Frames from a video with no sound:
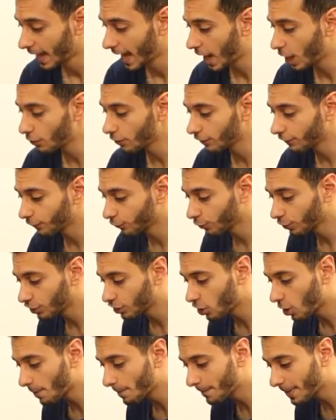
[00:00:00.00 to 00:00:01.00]
However, for
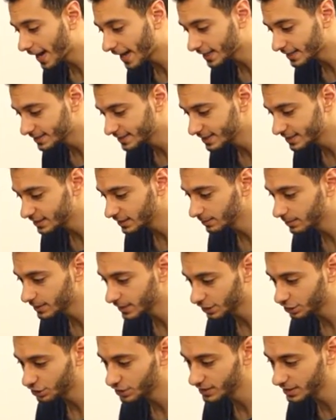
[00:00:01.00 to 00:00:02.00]
a compact system
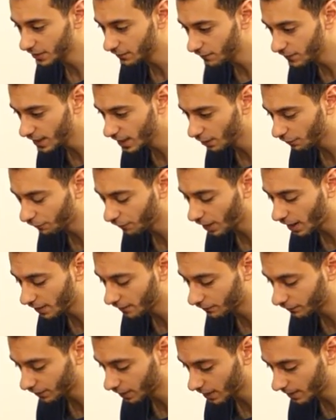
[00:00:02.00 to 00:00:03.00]
such as the
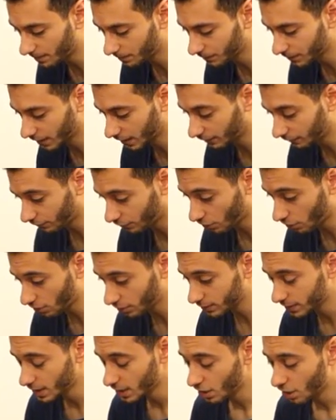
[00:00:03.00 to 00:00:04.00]
VL5 that I've
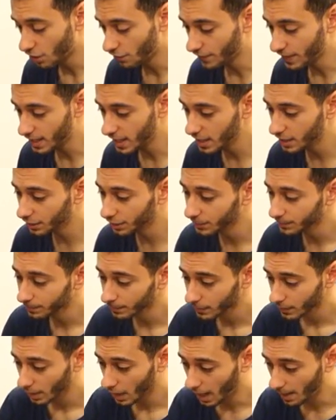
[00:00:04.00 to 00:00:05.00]
got over here,
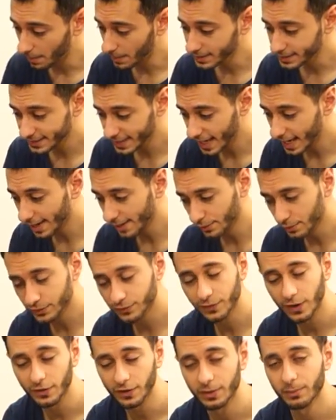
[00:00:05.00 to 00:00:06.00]
I must say it was
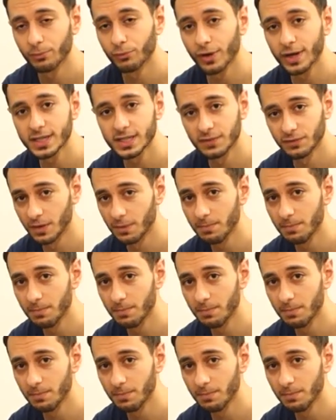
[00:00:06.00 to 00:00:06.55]
very impressive.